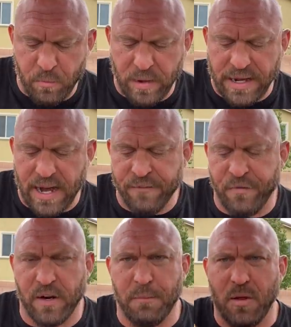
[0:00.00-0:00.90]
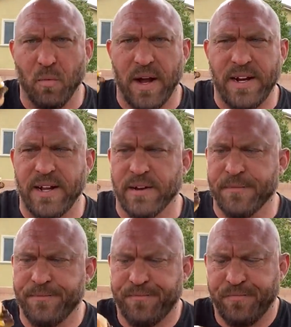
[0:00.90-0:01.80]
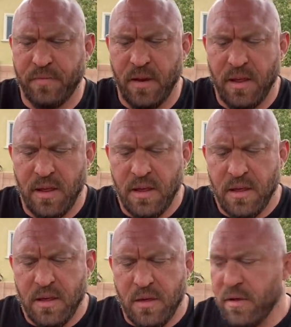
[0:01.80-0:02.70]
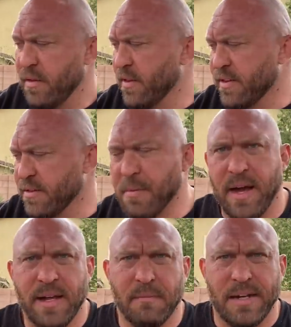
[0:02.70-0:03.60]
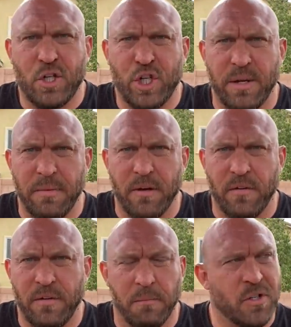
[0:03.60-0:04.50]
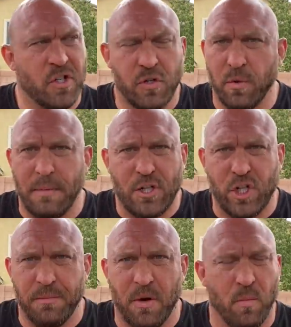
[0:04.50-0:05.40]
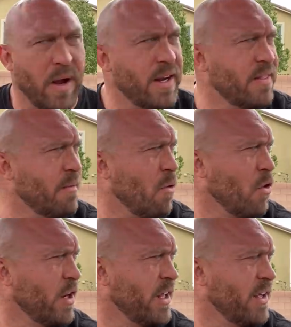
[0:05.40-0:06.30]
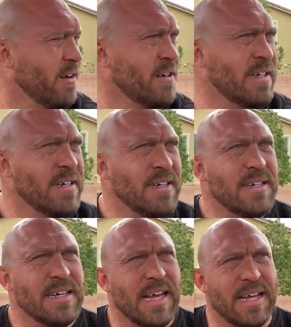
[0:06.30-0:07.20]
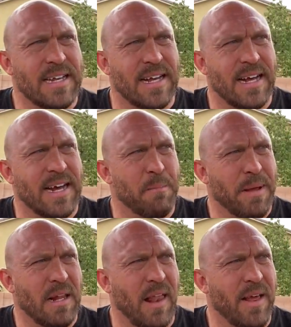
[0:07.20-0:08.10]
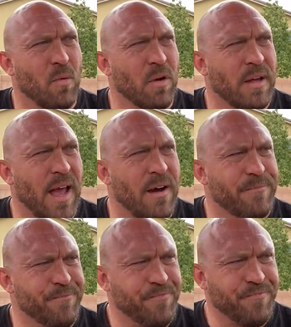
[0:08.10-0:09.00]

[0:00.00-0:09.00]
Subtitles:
What I got in front of me right here. This is my cheat meal. I'm just doing my cheat meal right in the morning here. And I got a big leg workout.